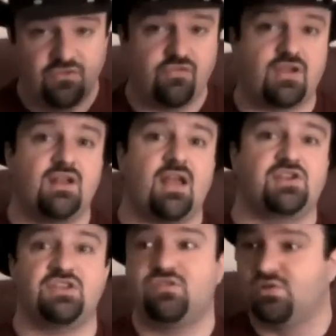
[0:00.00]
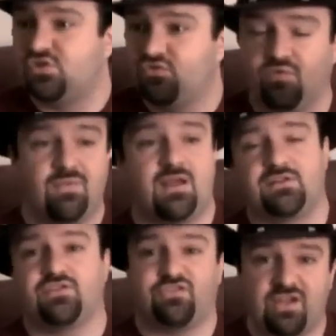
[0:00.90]
so I can actually do a dual
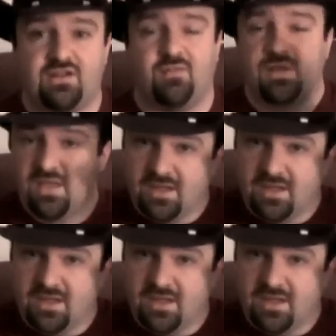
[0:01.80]
monitor setup